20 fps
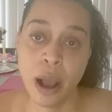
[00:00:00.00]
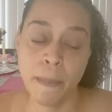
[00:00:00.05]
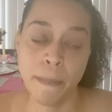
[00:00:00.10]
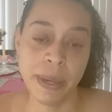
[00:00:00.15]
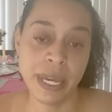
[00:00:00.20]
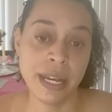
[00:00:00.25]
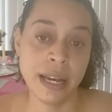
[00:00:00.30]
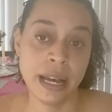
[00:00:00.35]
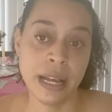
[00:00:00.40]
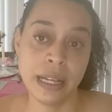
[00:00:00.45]

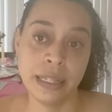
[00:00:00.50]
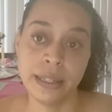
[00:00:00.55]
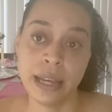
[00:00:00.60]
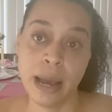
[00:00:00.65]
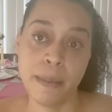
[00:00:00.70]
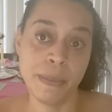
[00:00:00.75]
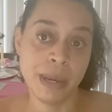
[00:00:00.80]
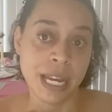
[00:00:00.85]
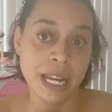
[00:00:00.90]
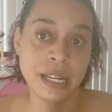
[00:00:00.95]
because
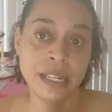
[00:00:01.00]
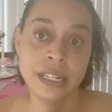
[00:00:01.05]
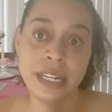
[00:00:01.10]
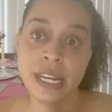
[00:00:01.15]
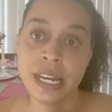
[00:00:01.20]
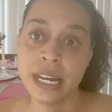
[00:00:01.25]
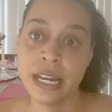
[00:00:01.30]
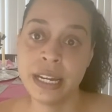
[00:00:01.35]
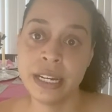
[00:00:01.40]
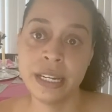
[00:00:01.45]
I'm
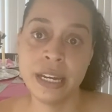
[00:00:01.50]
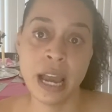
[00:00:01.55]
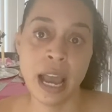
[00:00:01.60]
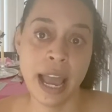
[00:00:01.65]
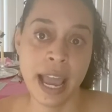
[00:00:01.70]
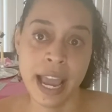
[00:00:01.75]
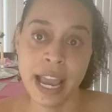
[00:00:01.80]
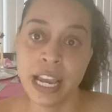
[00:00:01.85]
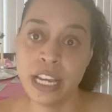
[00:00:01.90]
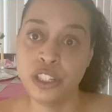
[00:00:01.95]
Indian,
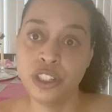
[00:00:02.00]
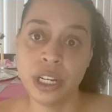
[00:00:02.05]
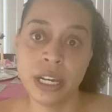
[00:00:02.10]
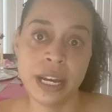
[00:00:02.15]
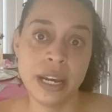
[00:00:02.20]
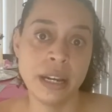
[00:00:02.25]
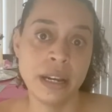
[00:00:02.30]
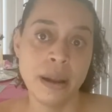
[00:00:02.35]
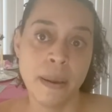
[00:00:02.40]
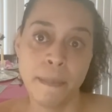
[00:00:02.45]

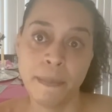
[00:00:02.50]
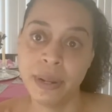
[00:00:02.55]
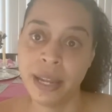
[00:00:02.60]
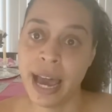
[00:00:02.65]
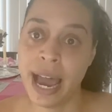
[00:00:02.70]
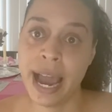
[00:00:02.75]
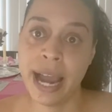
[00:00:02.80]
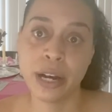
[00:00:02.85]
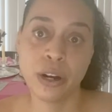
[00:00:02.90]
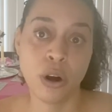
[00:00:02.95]
Asian,
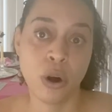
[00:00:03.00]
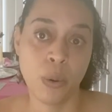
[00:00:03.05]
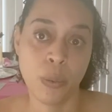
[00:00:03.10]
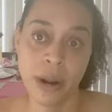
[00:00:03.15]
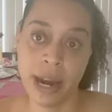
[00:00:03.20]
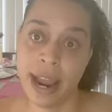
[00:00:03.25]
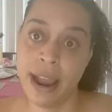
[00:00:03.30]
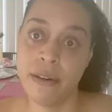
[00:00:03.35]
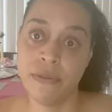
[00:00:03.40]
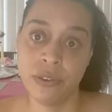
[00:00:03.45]
Black, or
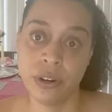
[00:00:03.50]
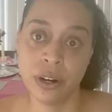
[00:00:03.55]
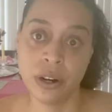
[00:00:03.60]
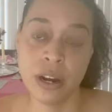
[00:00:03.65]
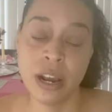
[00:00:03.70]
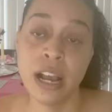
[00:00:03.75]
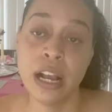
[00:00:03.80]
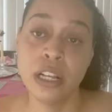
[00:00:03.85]
whatever.